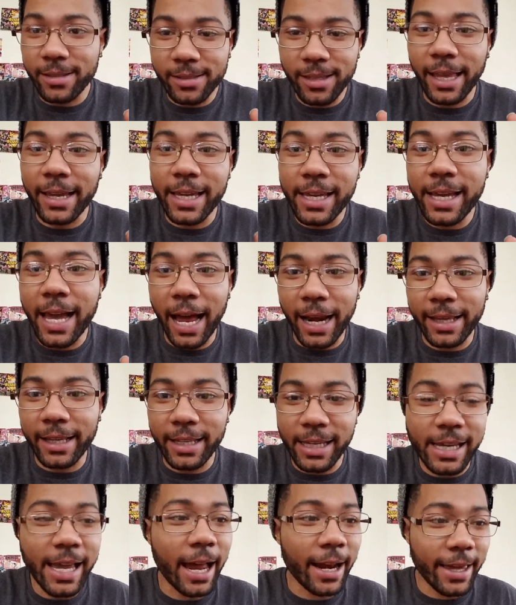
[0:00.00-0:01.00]
Like, he
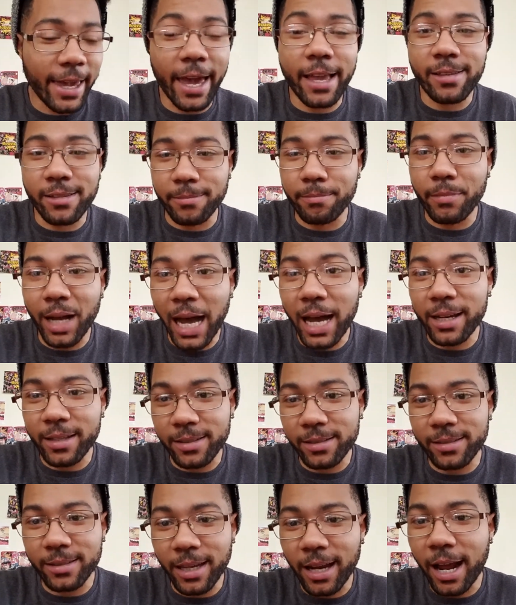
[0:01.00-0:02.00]
gotta catch some
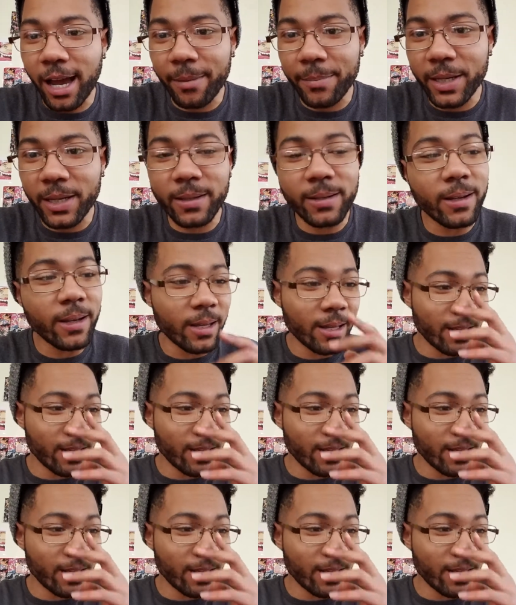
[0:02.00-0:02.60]
bodies, you know what I mean?